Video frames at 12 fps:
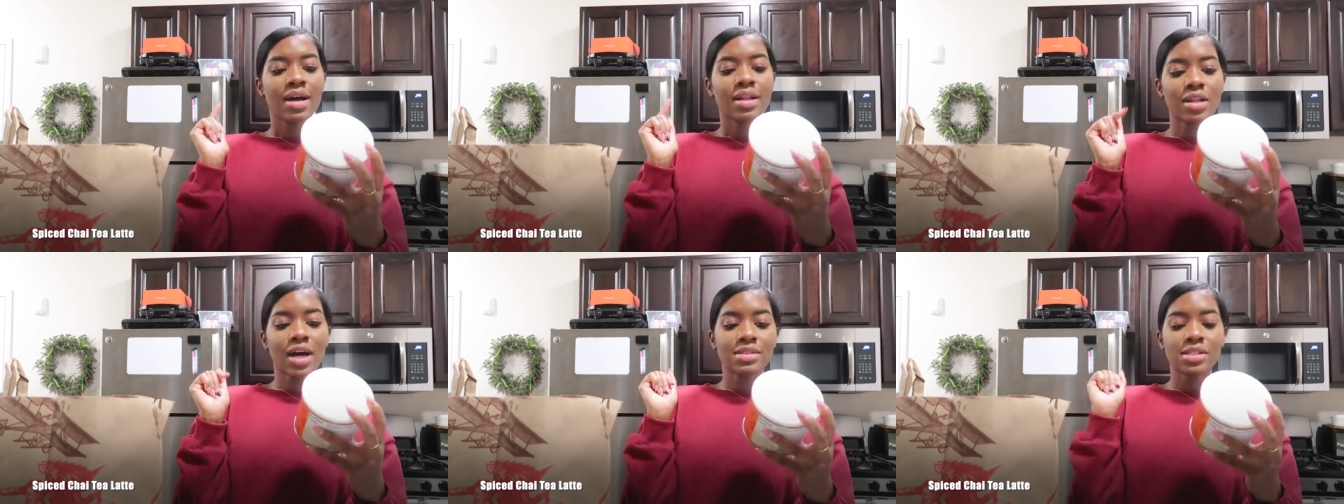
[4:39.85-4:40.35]

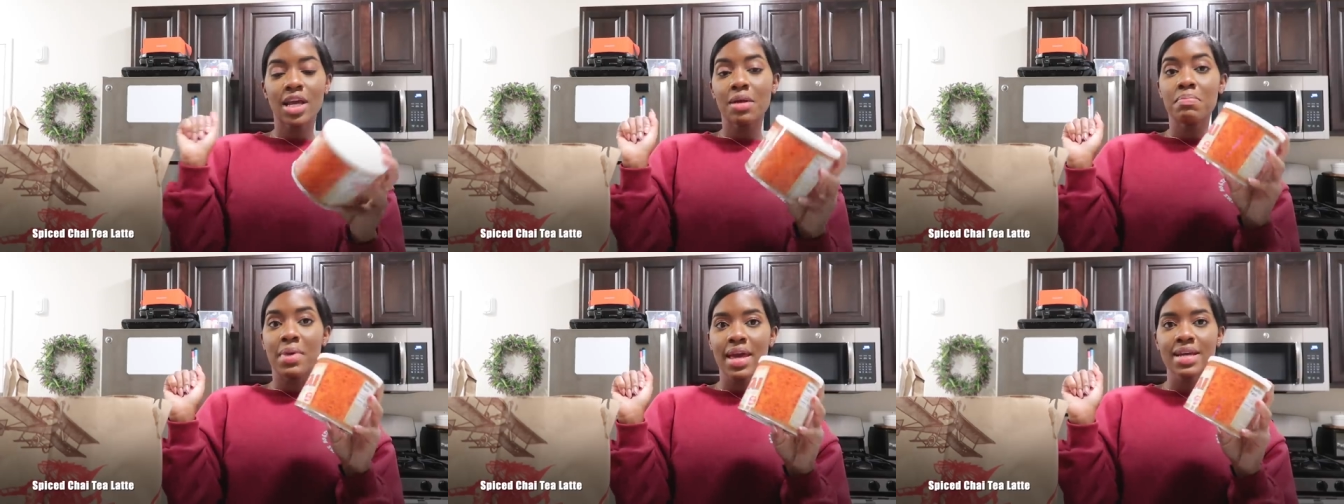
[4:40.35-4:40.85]

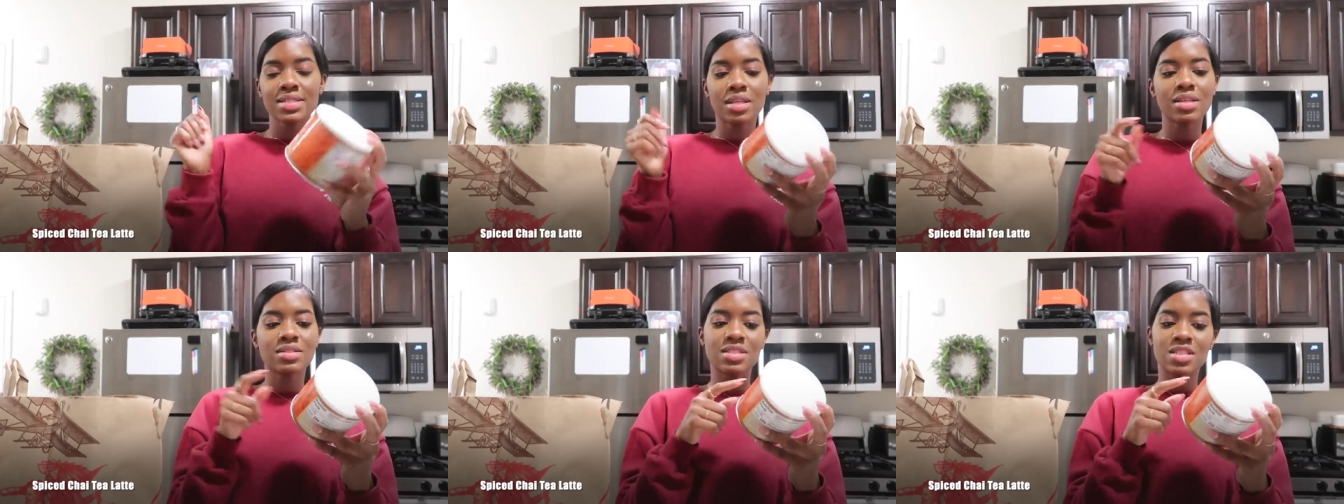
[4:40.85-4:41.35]
latte mix,
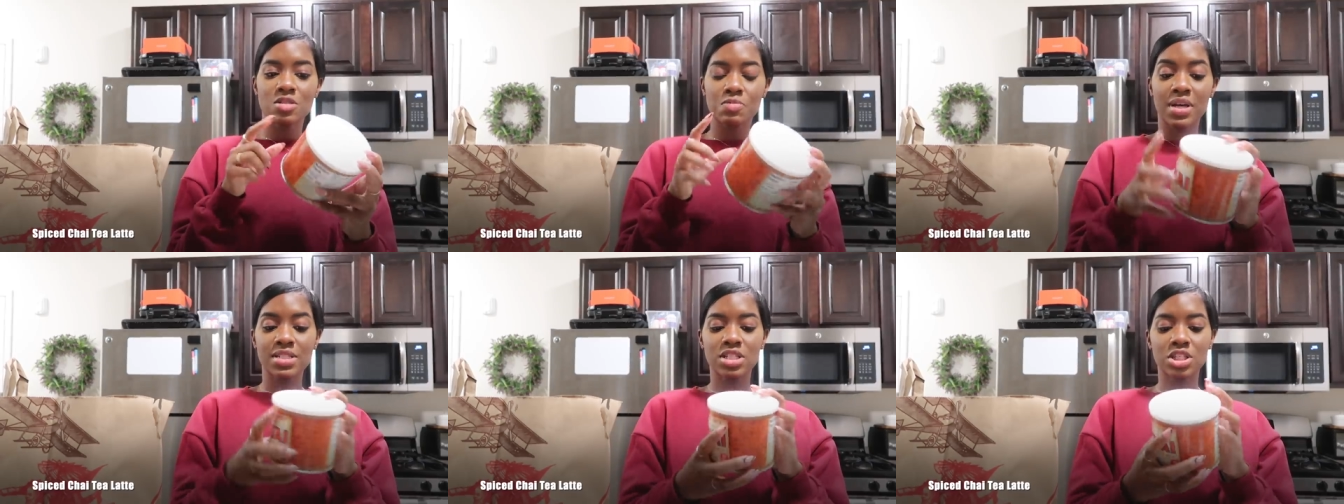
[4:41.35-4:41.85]
and this is the
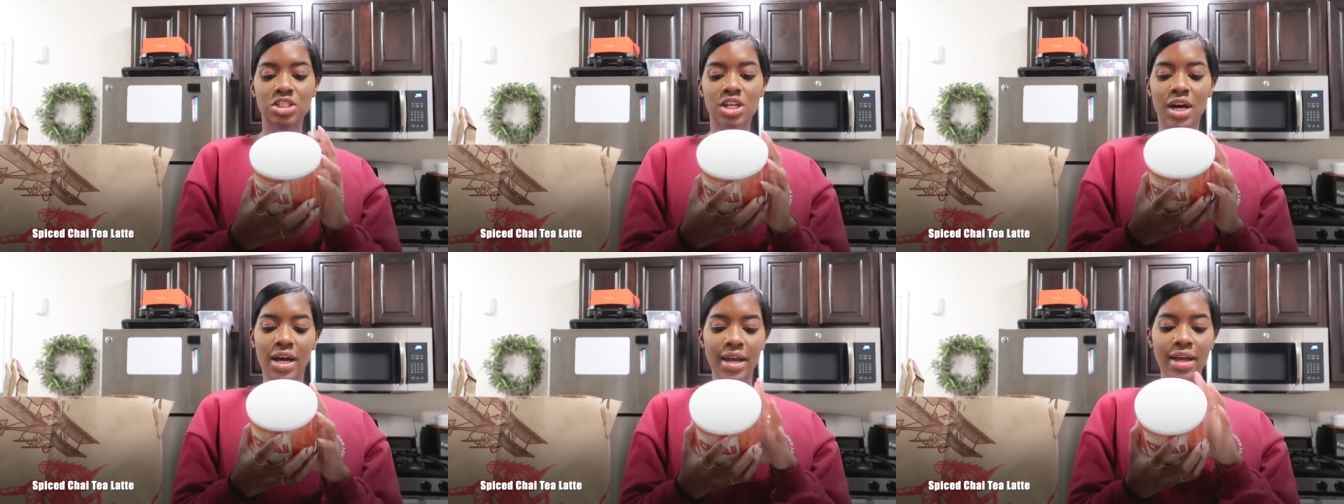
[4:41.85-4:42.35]
spicy
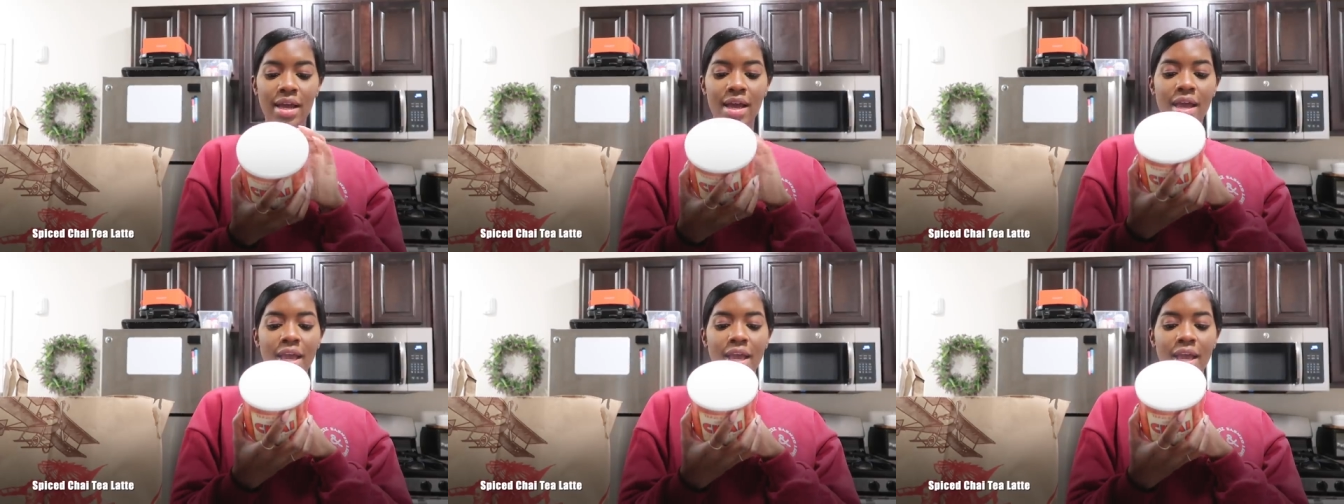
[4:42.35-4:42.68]
chai.